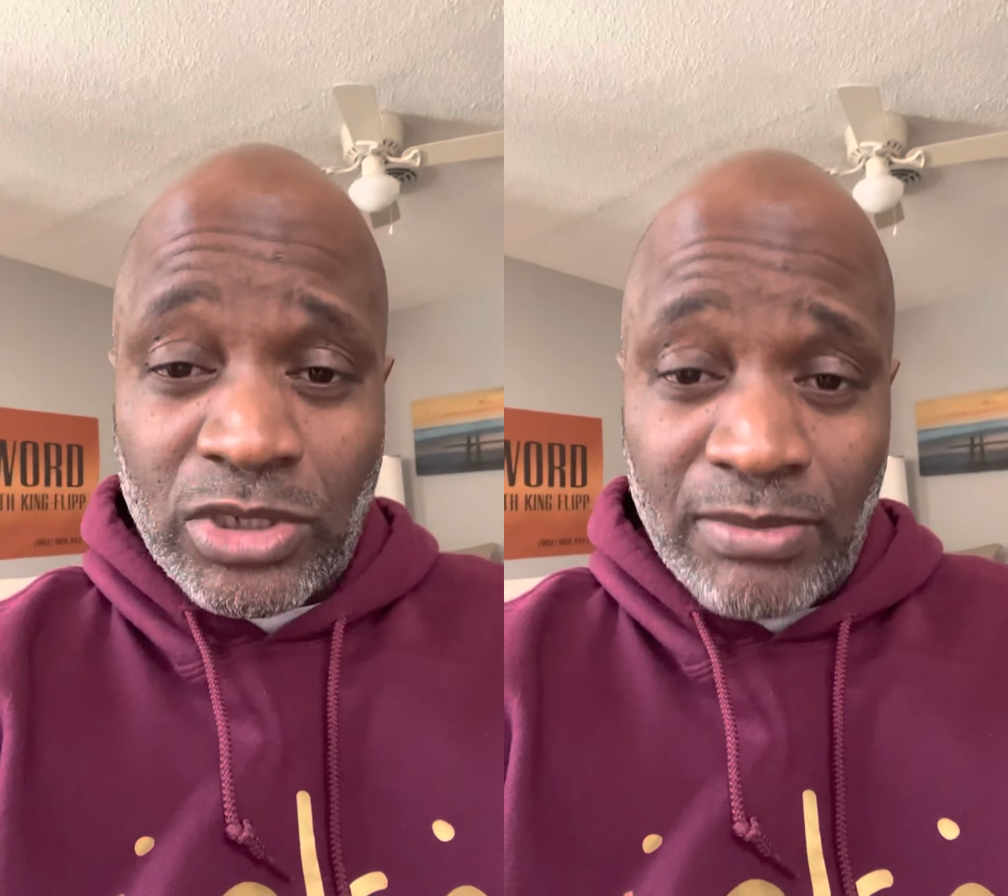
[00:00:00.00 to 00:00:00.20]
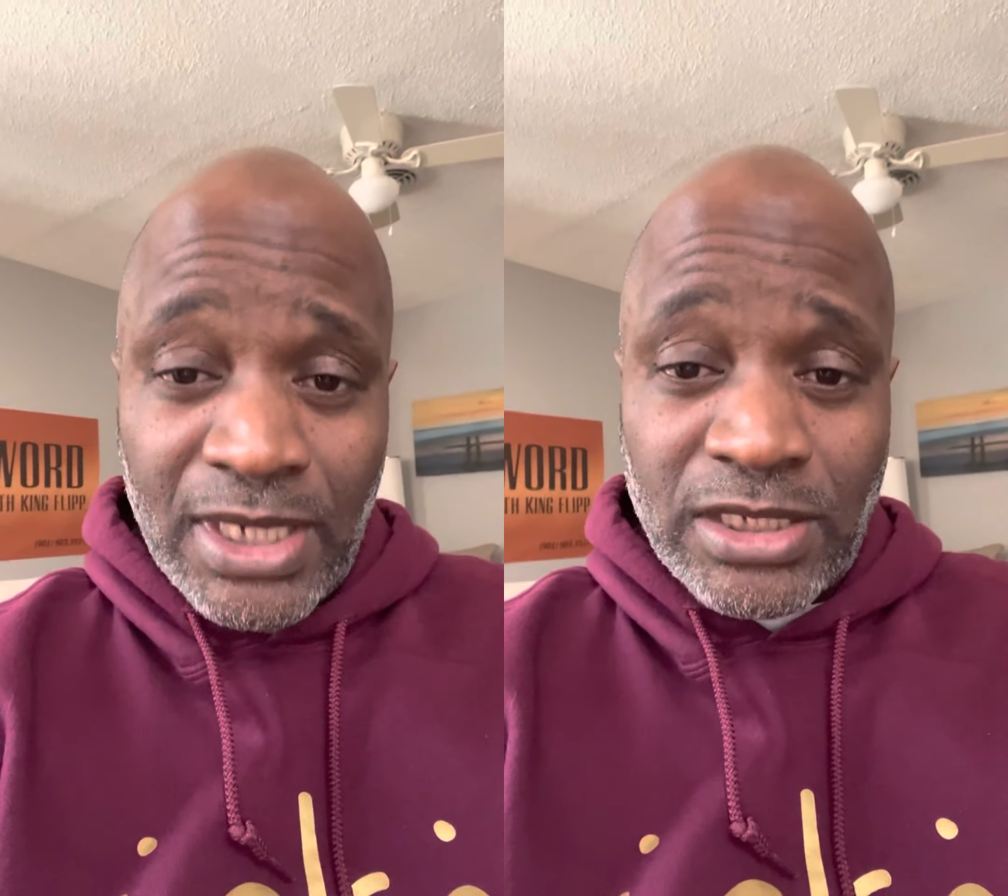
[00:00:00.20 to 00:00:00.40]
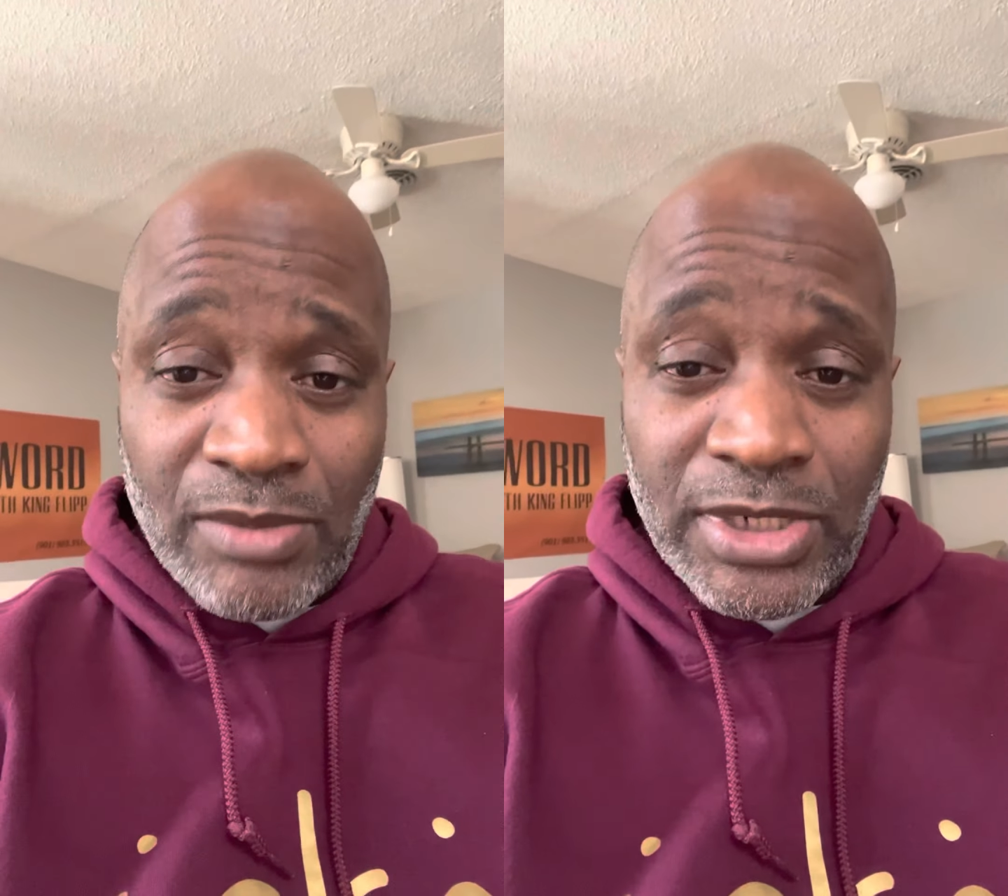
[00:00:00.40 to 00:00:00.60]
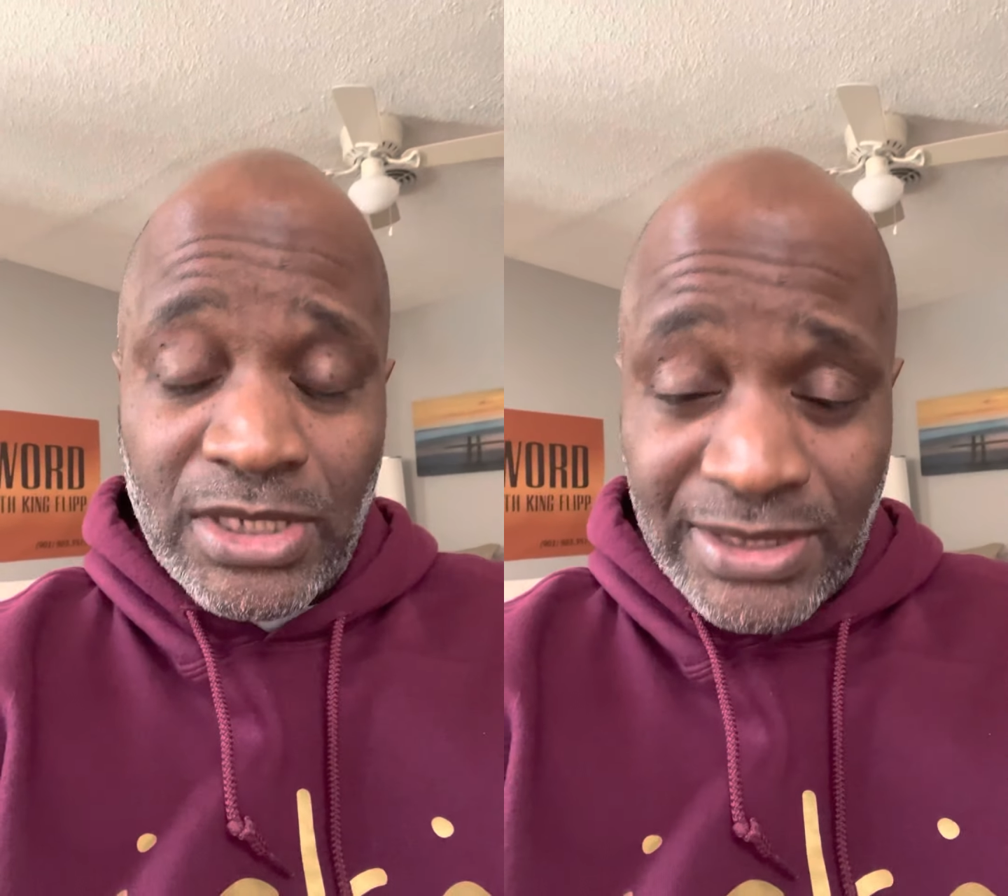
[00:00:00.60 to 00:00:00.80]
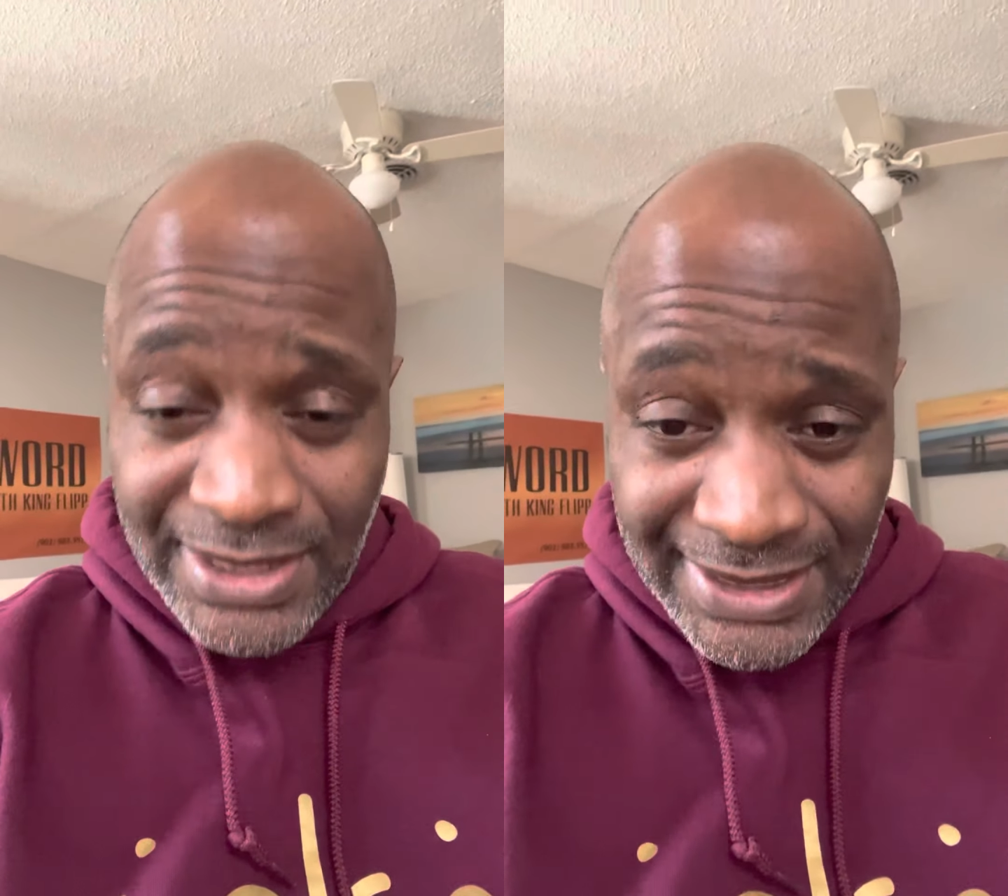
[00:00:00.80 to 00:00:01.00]
to make some of
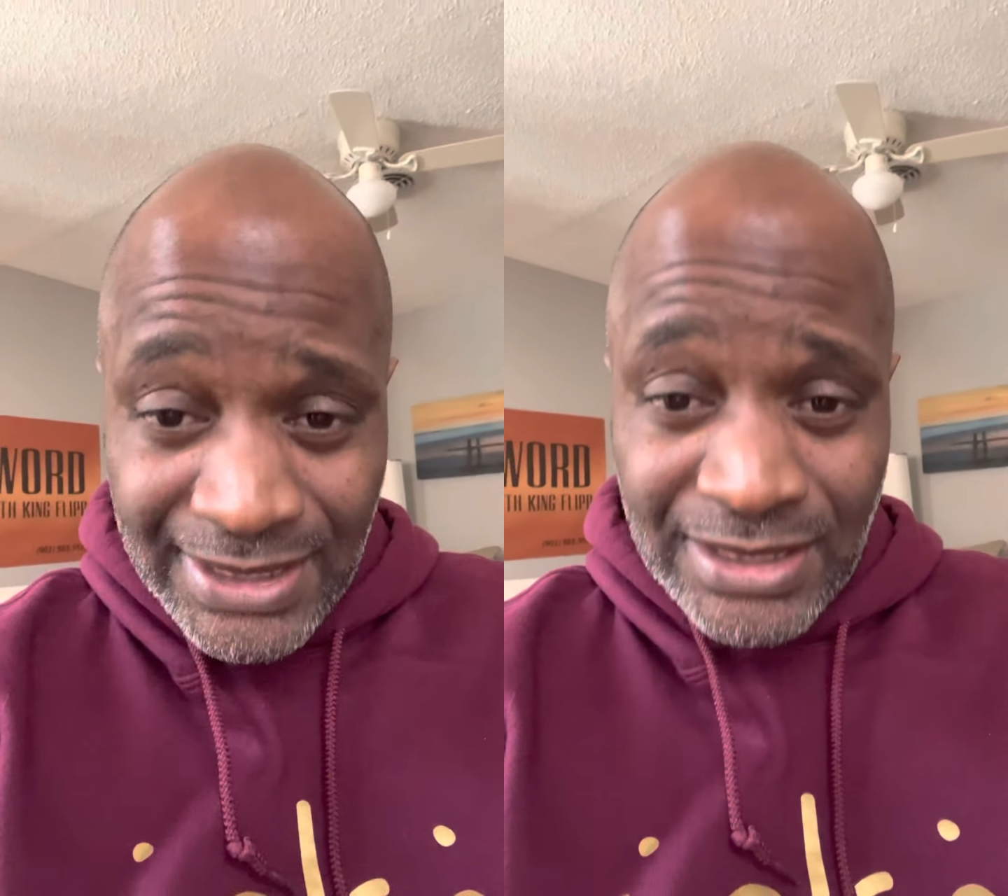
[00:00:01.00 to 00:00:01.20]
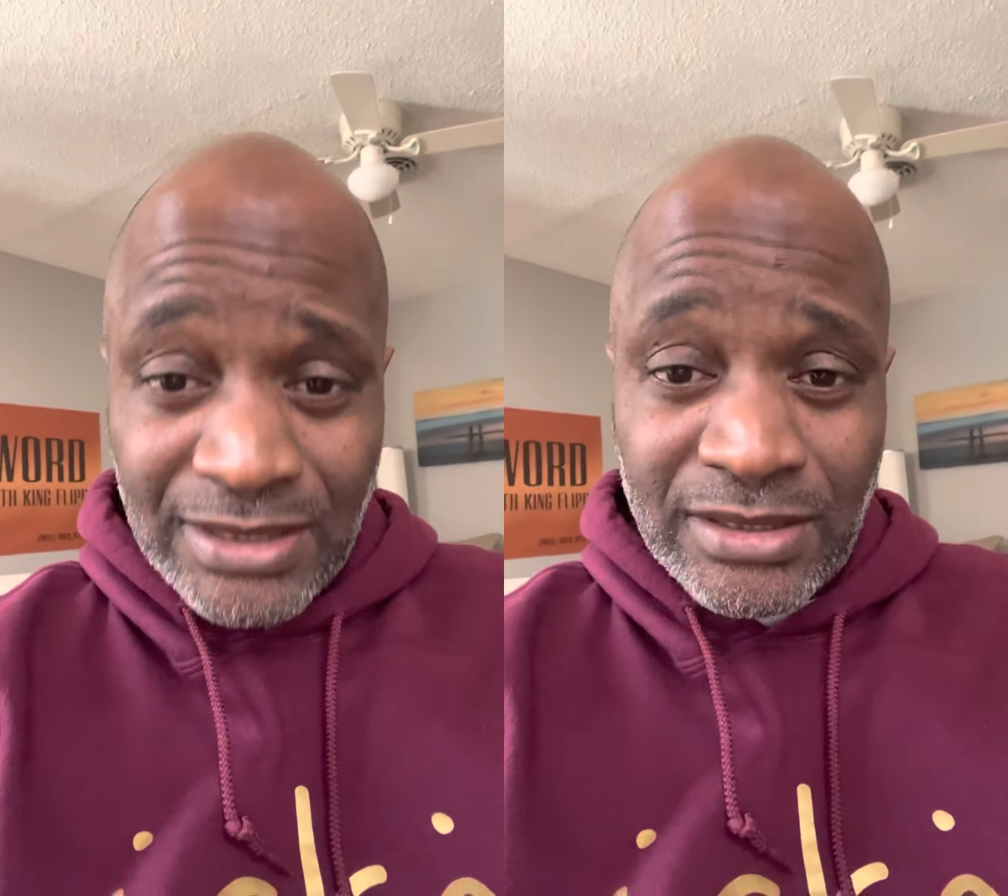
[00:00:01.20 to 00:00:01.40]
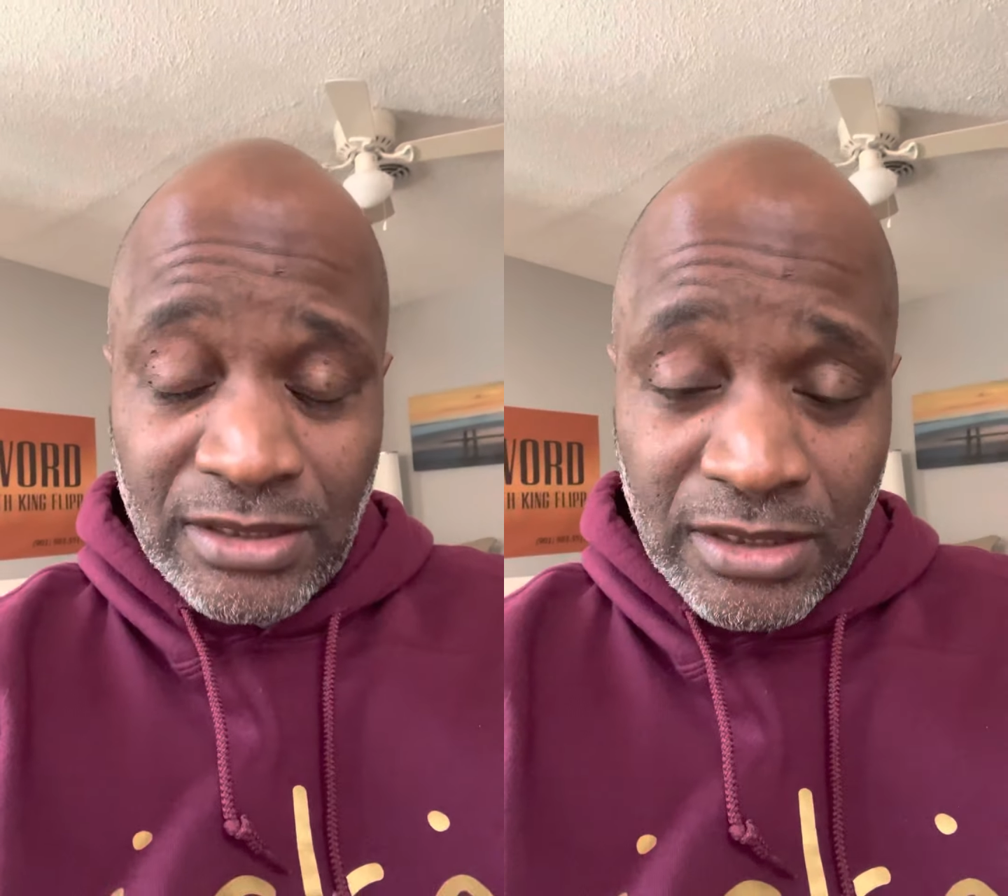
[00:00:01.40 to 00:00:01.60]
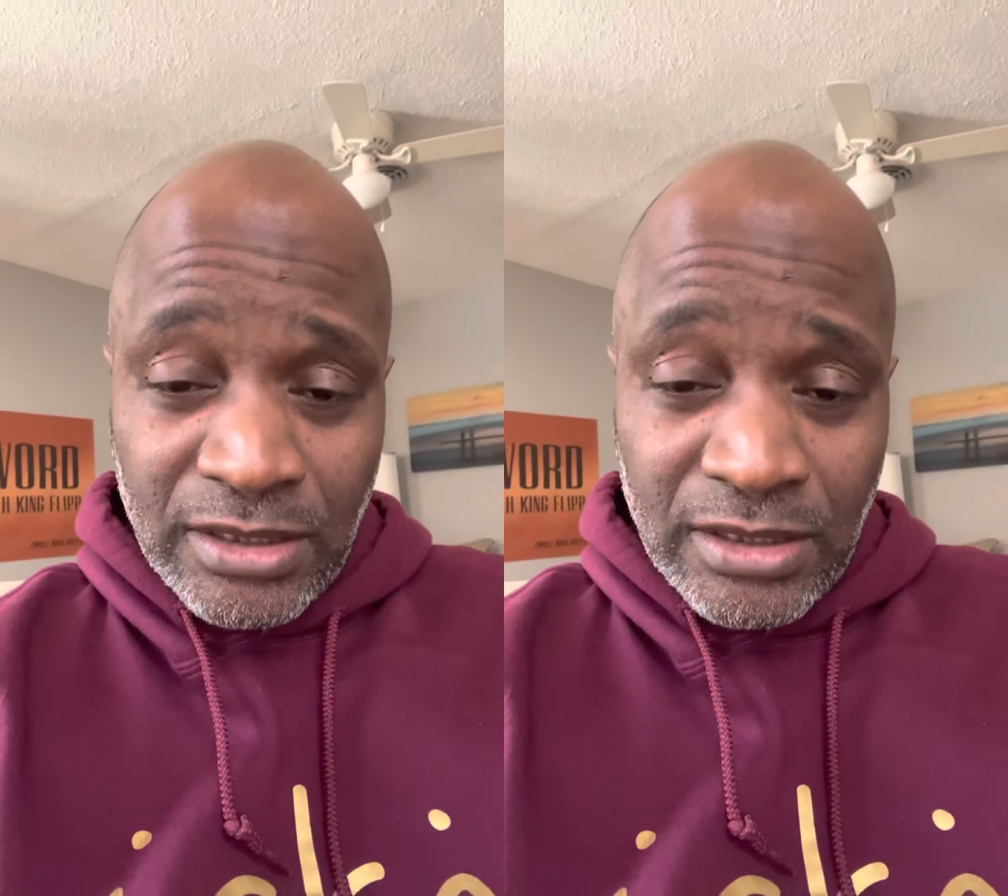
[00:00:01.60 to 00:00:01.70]
these decisions